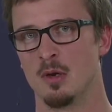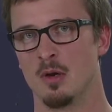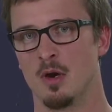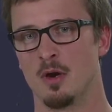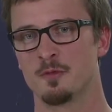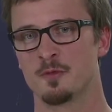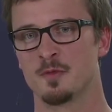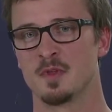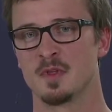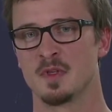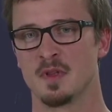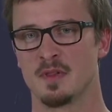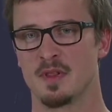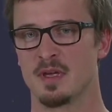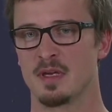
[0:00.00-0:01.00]

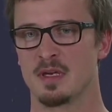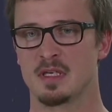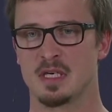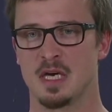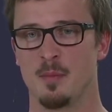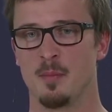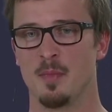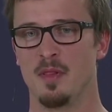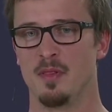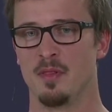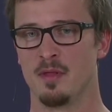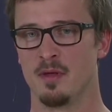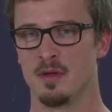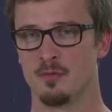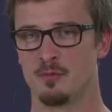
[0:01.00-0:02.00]
Often they come in
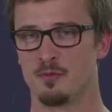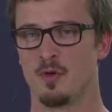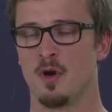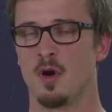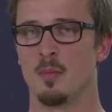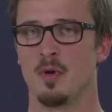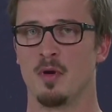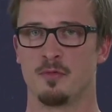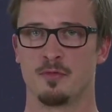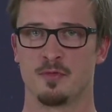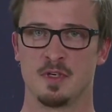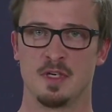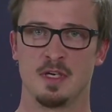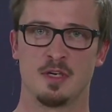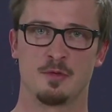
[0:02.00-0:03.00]
the form of
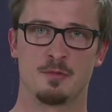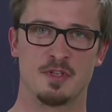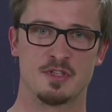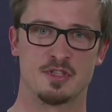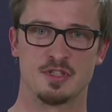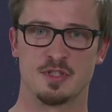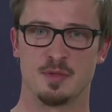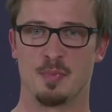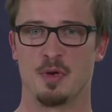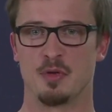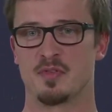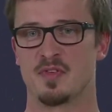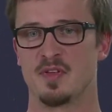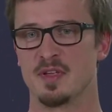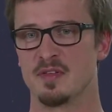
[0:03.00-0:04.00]
questions
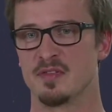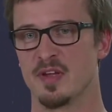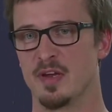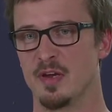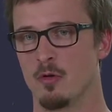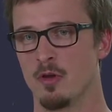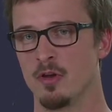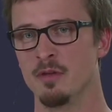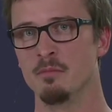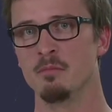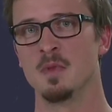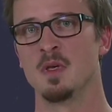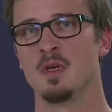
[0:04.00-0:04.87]
about single sign-on,